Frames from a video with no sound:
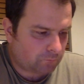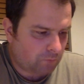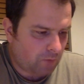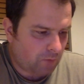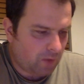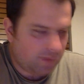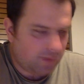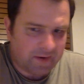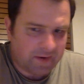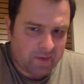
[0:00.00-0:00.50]

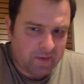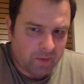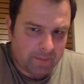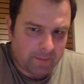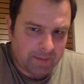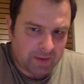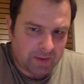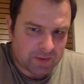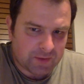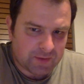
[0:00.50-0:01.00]
I don't know what
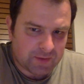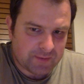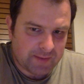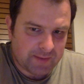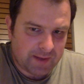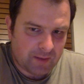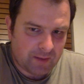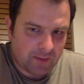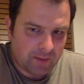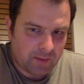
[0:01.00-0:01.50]
Belgian
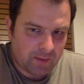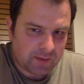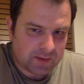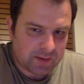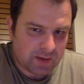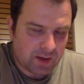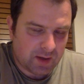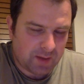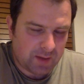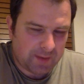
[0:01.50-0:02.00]
pale malt is
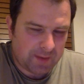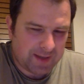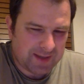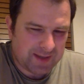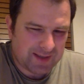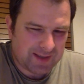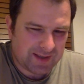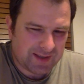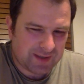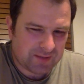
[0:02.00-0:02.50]
like. I'm
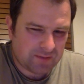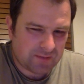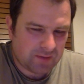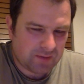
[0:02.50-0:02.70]
guessing it's